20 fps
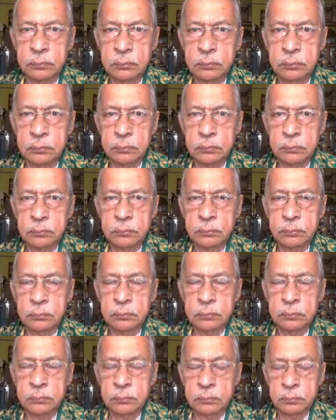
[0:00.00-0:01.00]

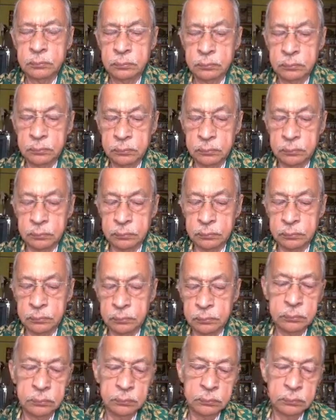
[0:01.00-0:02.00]

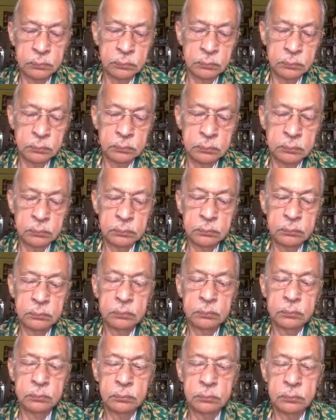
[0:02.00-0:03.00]

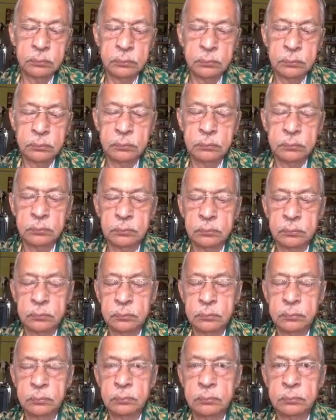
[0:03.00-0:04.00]

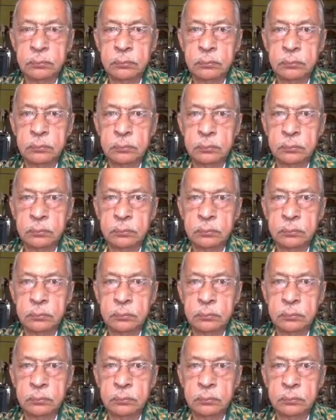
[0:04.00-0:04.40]
The person shown says nothing.